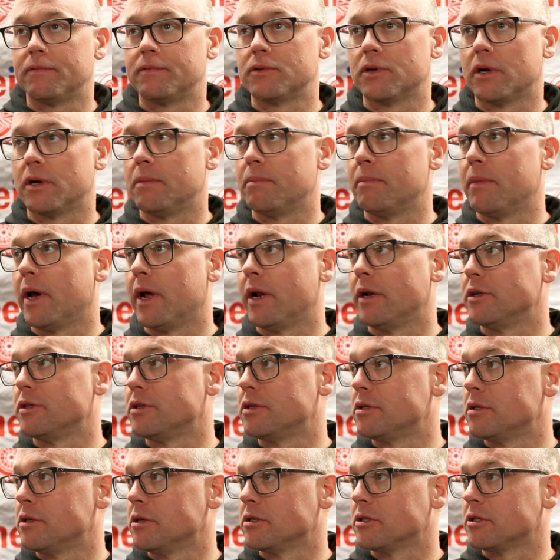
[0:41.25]
tried to
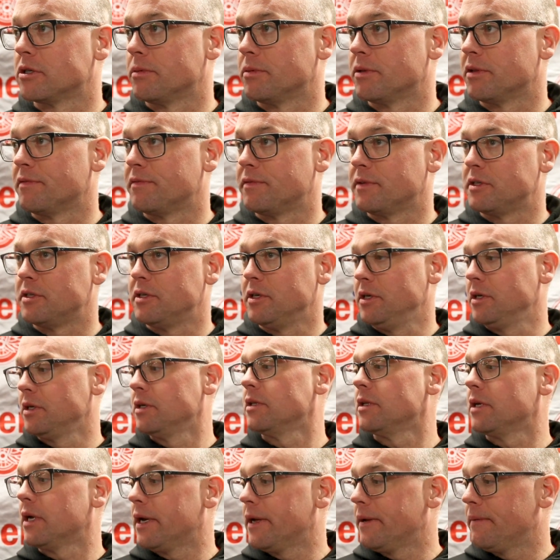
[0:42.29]
manage some of the fatigue
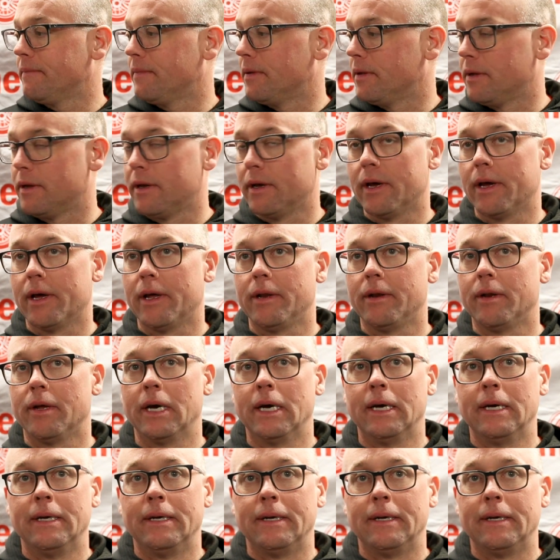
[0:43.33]
in that, and